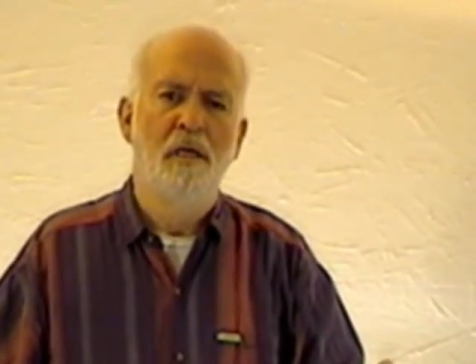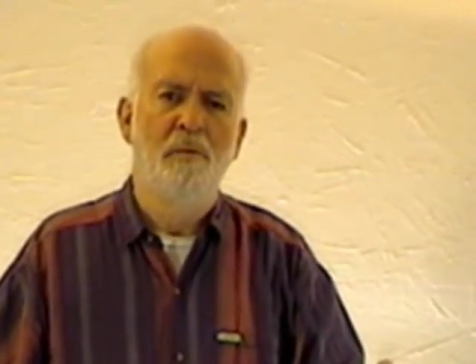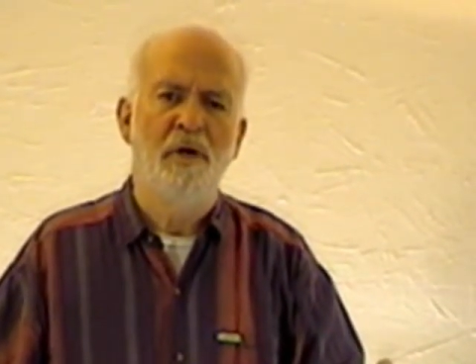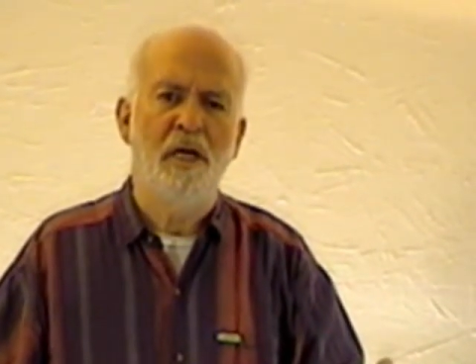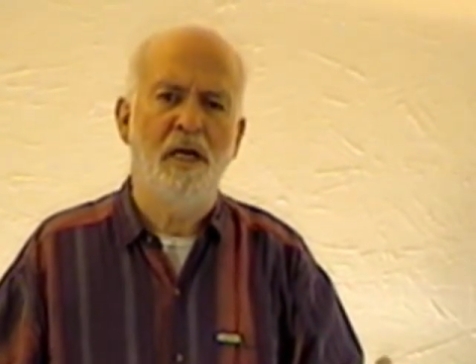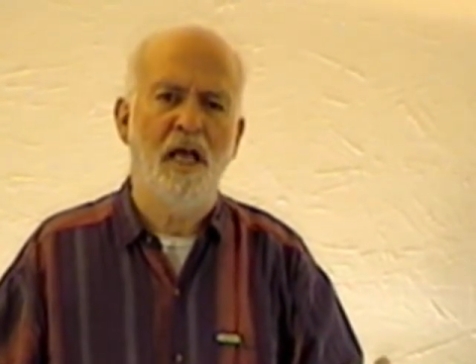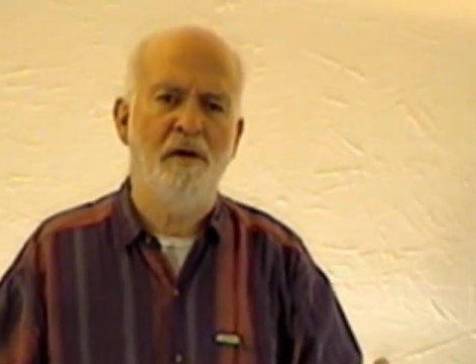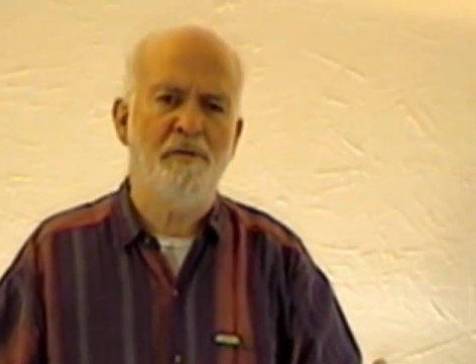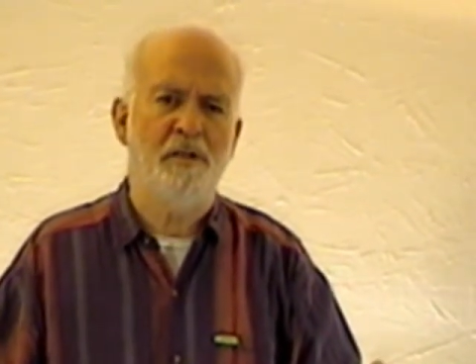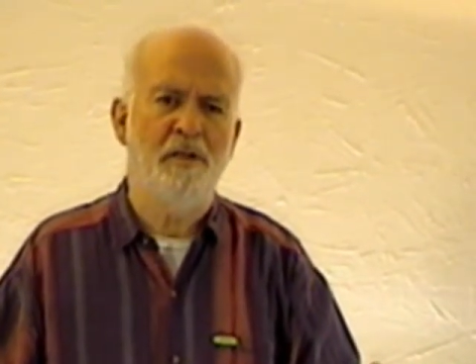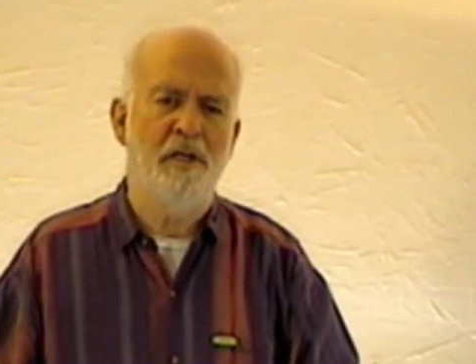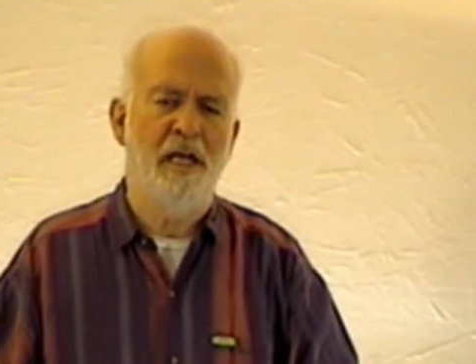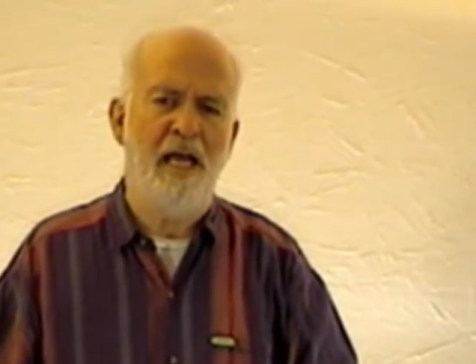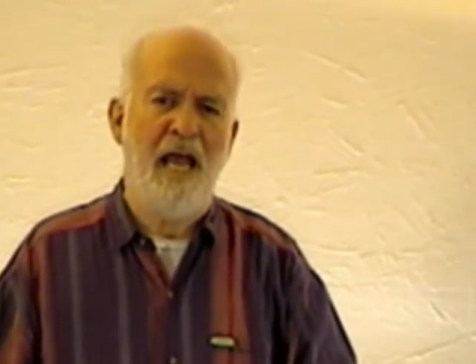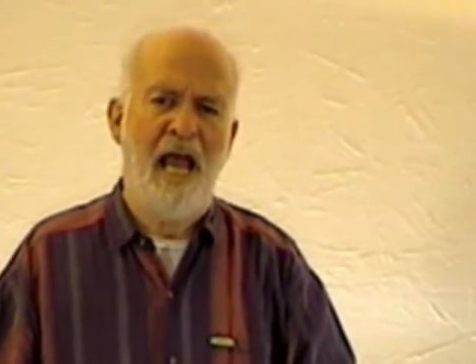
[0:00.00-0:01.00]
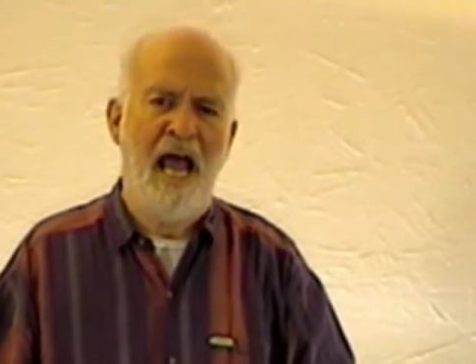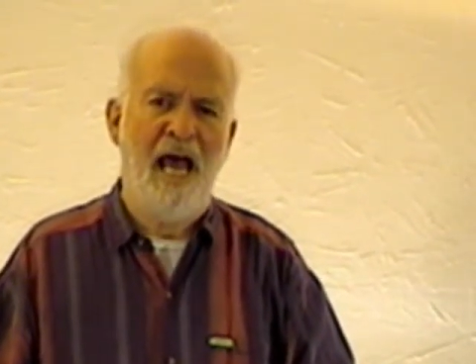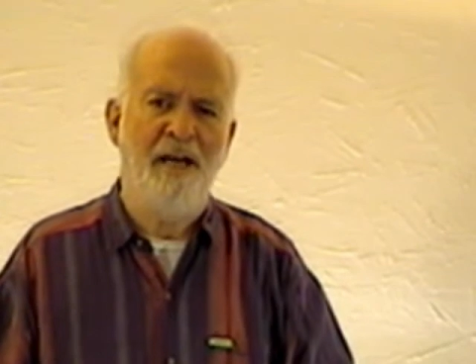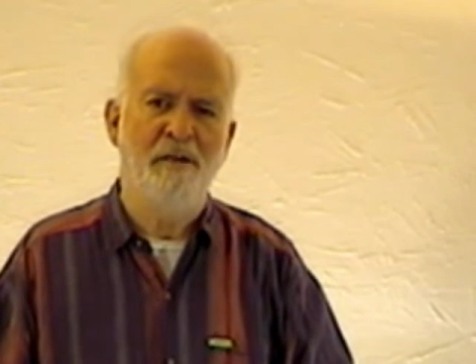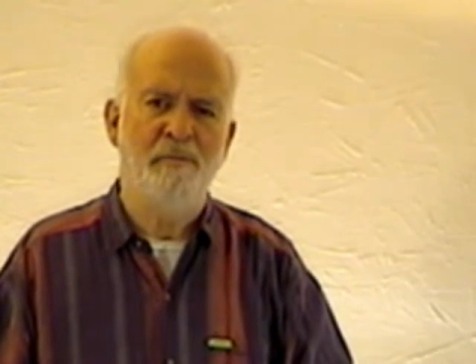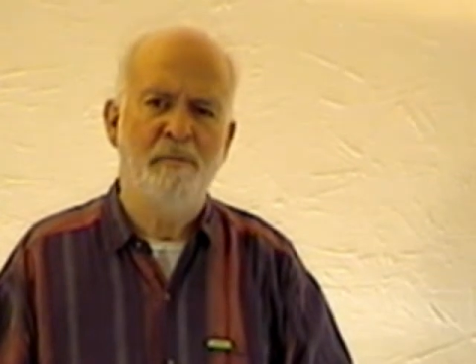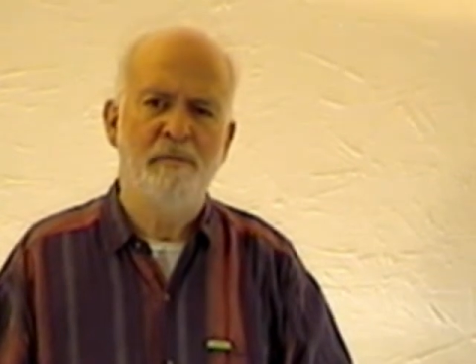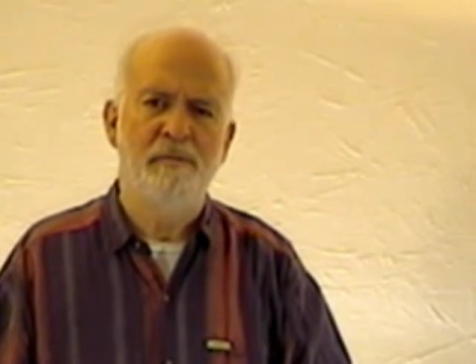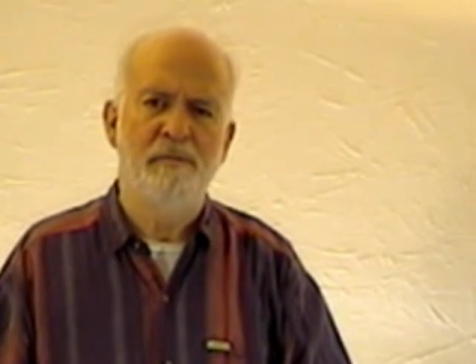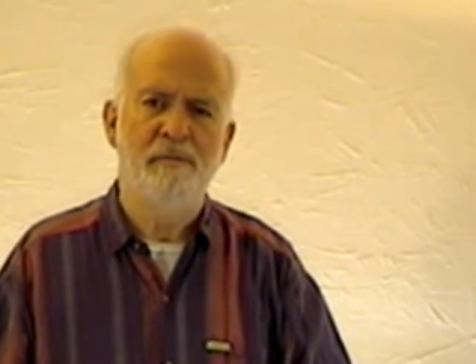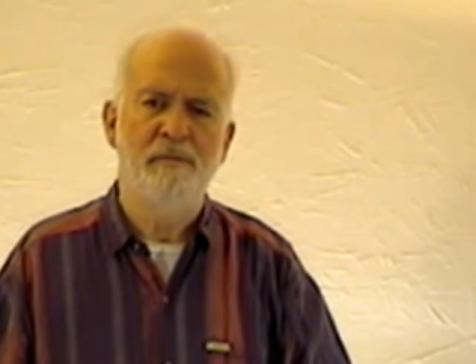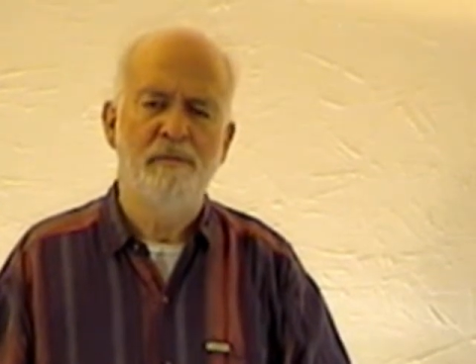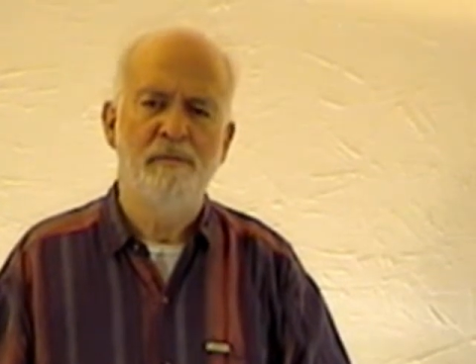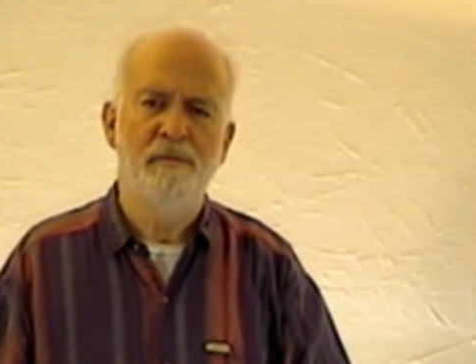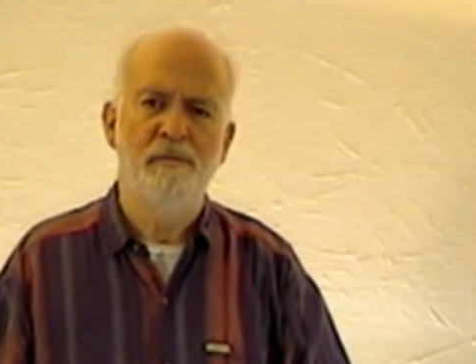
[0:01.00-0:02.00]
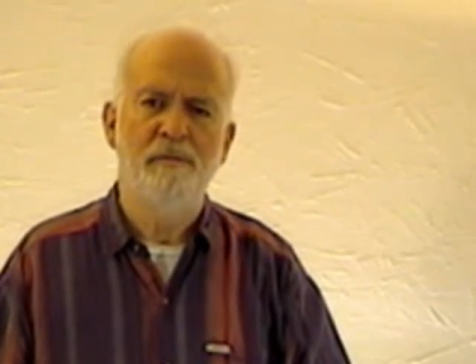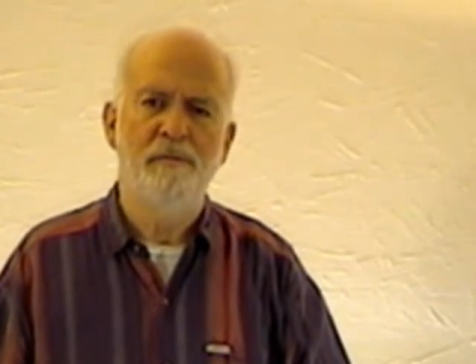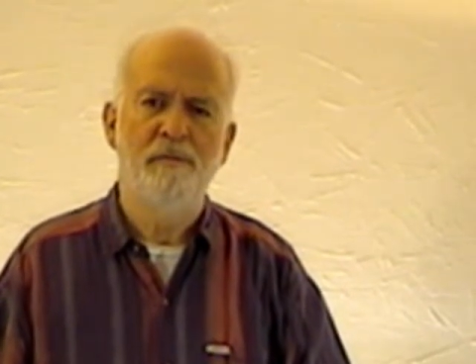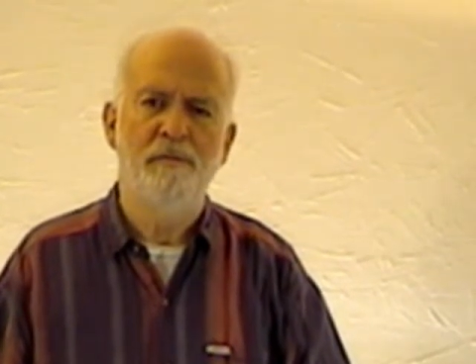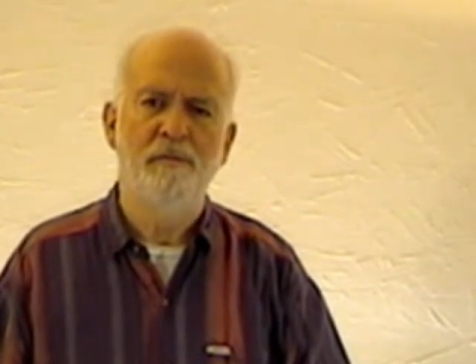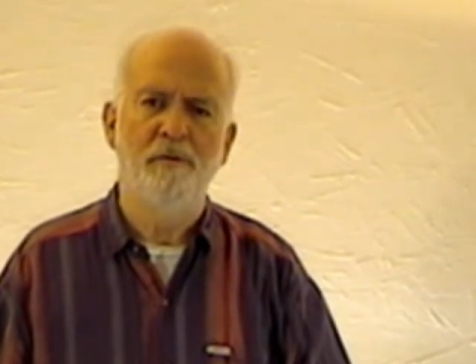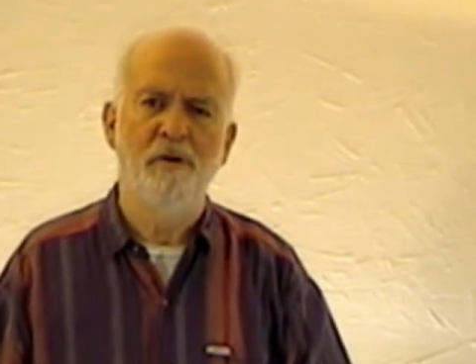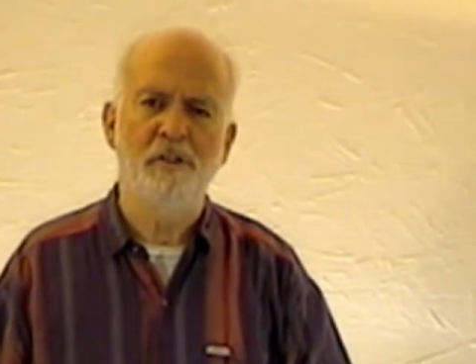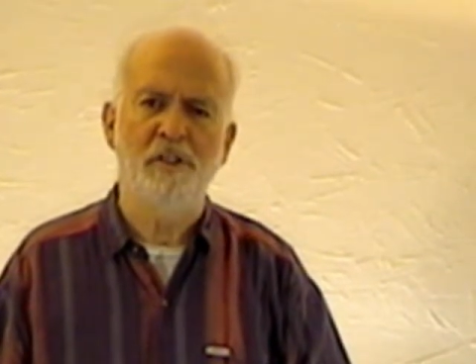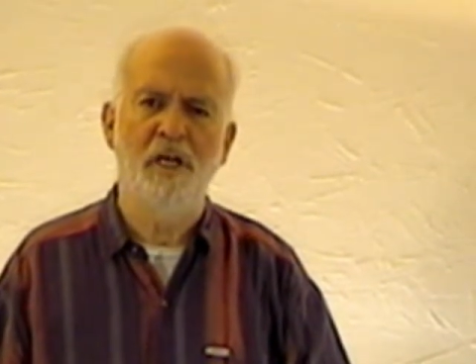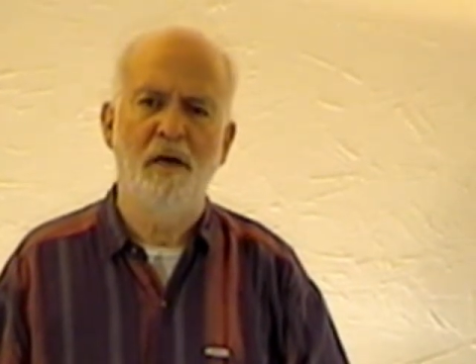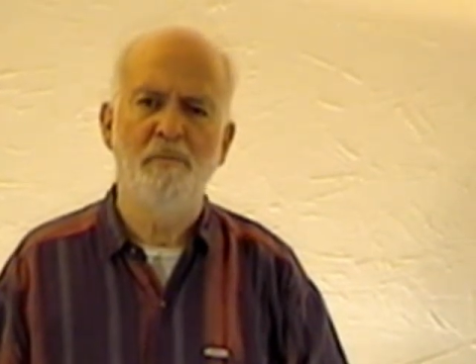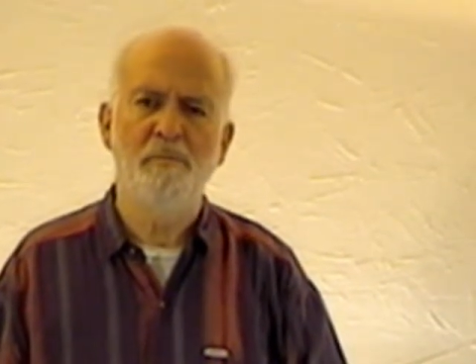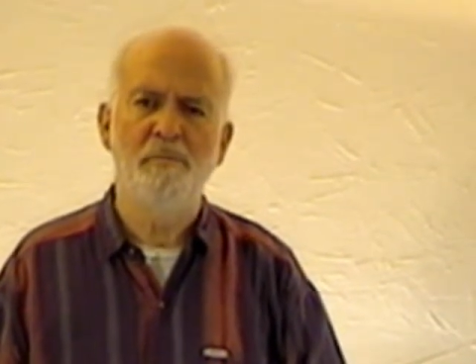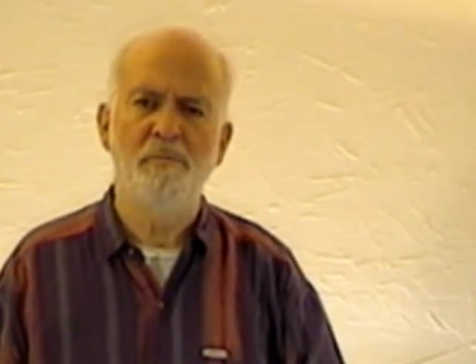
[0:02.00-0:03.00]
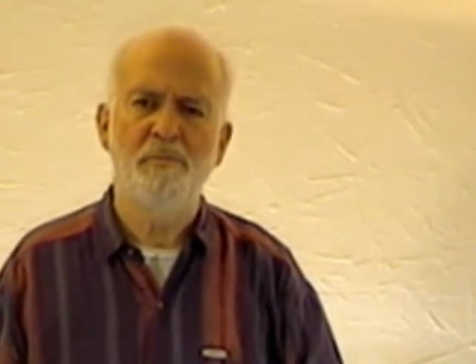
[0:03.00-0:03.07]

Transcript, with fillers: but left her to Adam for some